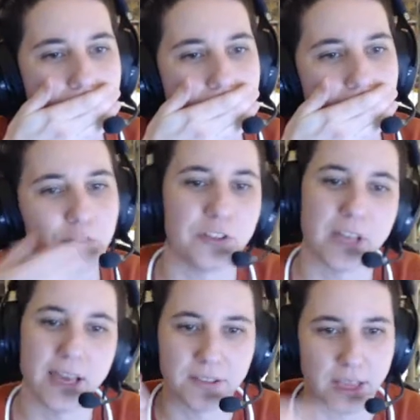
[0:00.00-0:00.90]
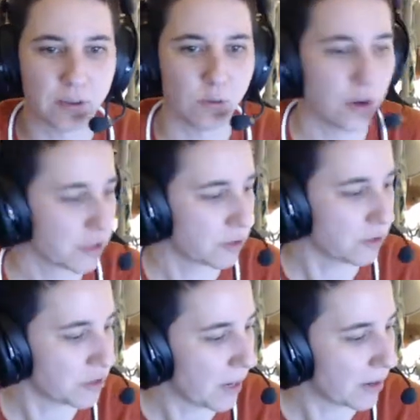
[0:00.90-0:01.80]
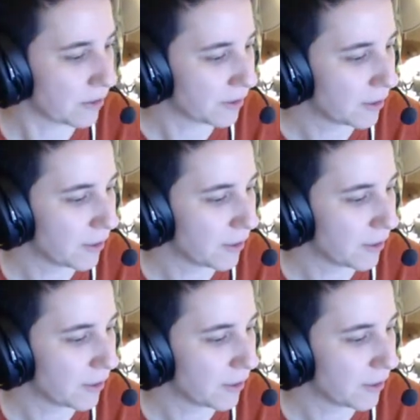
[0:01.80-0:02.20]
I'll do that, and that will also close the mouth.